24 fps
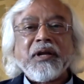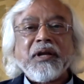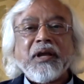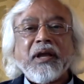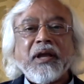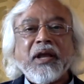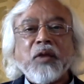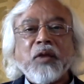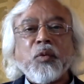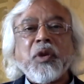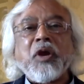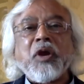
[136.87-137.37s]

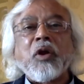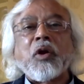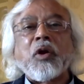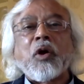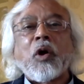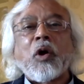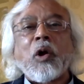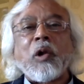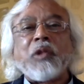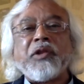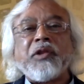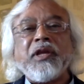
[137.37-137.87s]
and we are
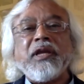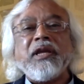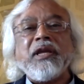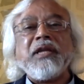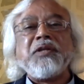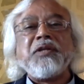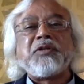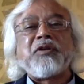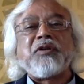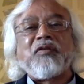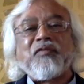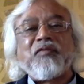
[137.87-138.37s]
called the
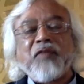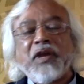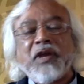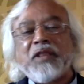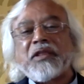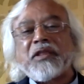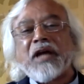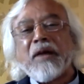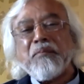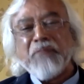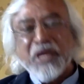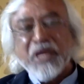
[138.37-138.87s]
Interfaith
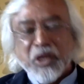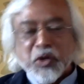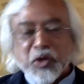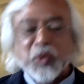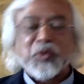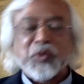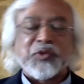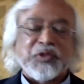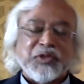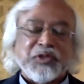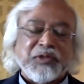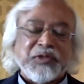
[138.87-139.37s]

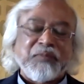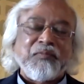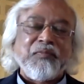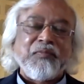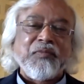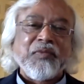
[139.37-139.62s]
Amigos.